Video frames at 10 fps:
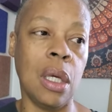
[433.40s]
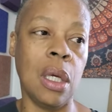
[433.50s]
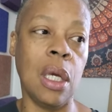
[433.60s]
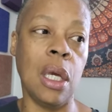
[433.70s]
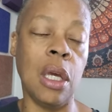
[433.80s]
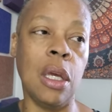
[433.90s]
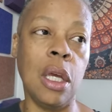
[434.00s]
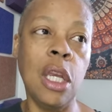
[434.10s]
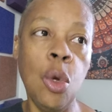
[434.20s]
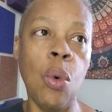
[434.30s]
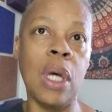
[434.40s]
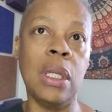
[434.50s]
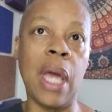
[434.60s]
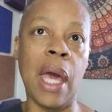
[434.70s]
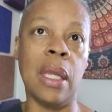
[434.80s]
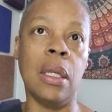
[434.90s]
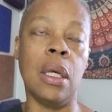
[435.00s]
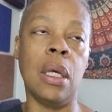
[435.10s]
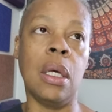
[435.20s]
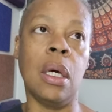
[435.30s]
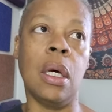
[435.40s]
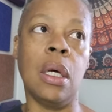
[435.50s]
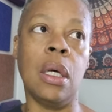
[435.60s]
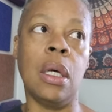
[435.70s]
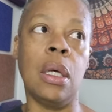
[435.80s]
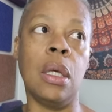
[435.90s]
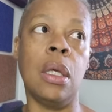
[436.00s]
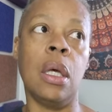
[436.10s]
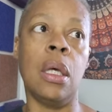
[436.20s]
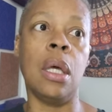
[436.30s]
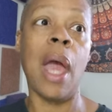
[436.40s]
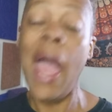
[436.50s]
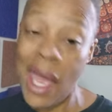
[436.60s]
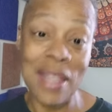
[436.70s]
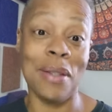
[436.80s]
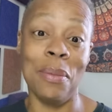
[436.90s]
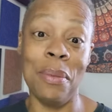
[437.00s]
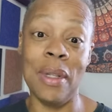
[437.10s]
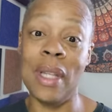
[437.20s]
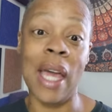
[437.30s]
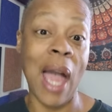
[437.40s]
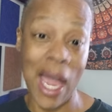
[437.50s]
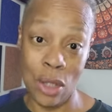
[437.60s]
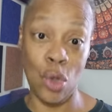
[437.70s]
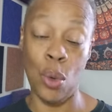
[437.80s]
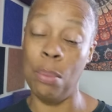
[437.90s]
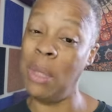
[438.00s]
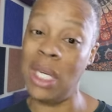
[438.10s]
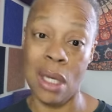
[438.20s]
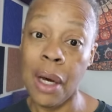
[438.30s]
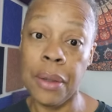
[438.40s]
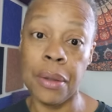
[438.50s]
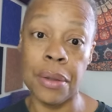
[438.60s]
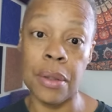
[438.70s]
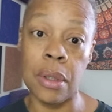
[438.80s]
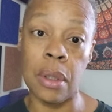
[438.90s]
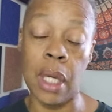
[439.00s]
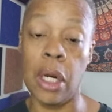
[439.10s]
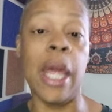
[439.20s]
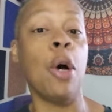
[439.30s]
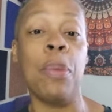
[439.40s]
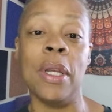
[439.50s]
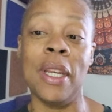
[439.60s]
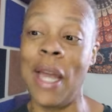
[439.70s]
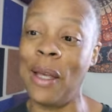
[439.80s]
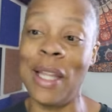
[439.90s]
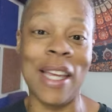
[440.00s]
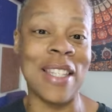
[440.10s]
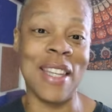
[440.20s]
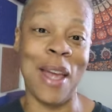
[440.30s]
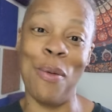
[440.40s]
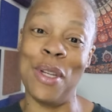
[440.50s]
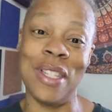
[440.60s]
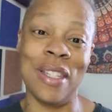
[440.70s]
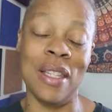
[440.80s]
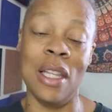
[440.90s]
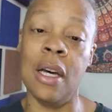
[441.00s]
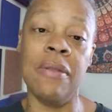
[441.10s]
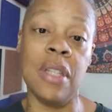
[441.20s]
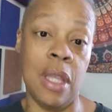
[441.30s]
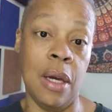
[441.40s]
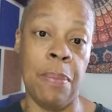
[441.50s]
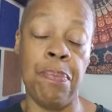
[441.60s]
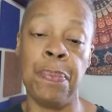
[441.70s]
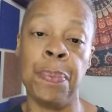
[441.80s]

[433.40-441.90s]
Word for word: it, it, anyone that has them, like I do and many others that are helping, and I, like I say, I want to send love to them,